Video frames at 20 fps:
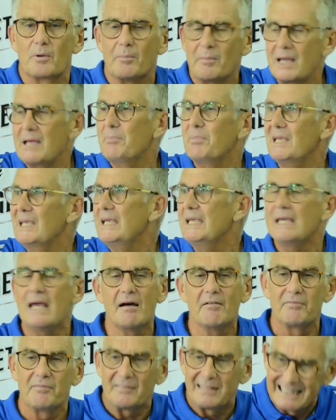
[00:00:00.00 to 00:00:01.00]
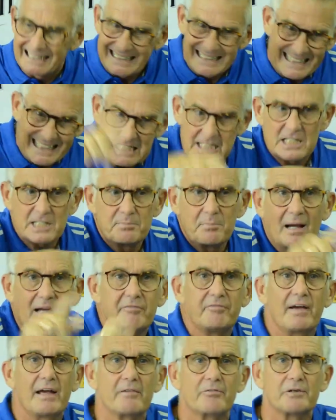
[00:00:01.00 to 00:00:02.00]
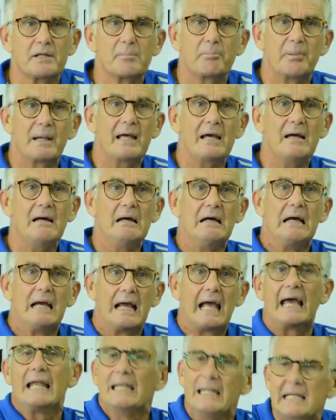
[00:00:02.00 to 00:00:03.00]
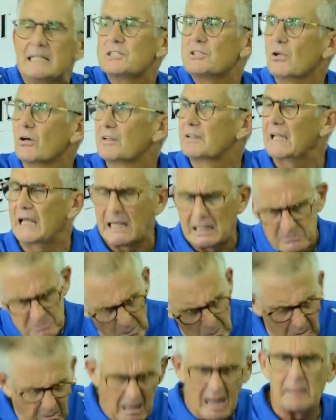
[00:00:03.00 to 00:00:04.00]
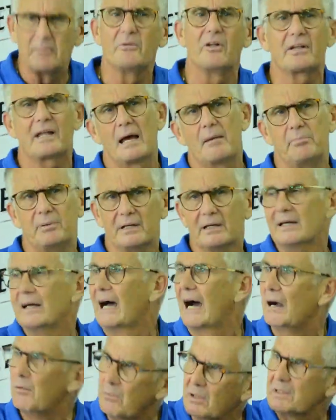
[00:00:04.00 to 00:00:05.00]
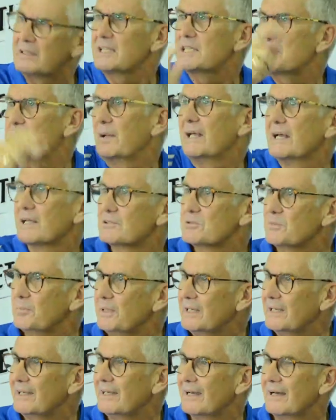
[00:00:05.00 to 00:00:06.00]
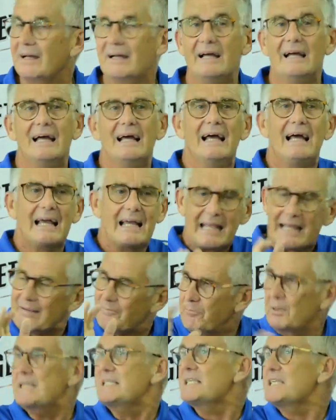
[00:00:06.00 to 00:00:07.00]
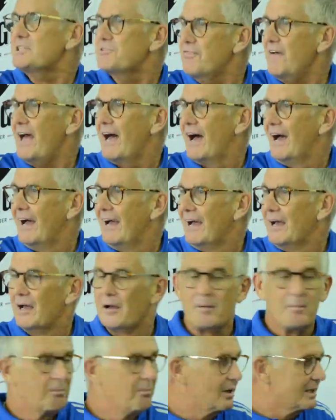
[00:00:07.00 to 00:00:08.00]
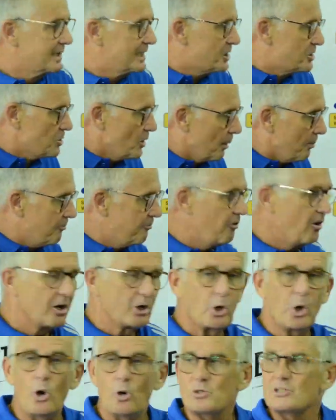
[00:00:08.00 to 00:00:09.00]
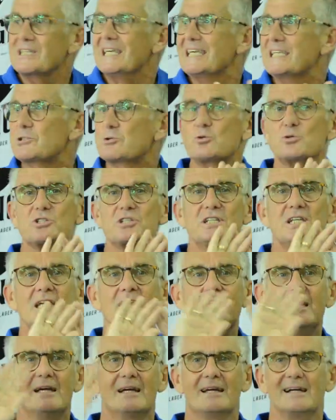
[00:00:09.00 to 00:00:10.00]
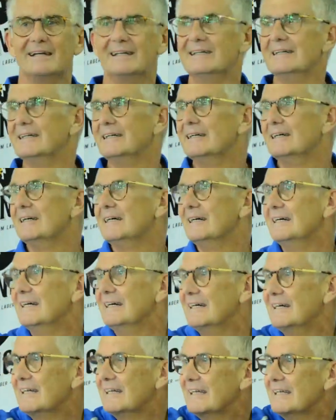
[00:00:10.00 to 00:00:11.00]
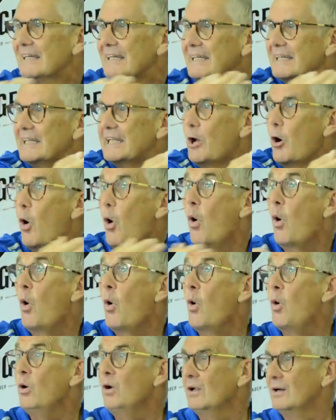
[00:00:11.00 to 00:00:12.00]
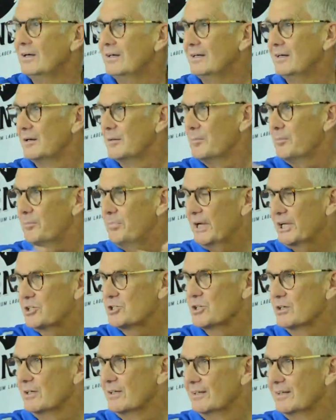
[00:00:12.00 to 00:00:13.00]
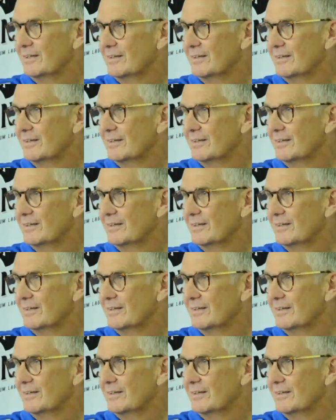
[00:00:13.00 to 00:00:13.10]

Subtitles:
Maybe he have, this is my favorite player, and he's not there, so I'm not happy. I want this player to be here, which is fair. But the job for a coach is to see the whole picture.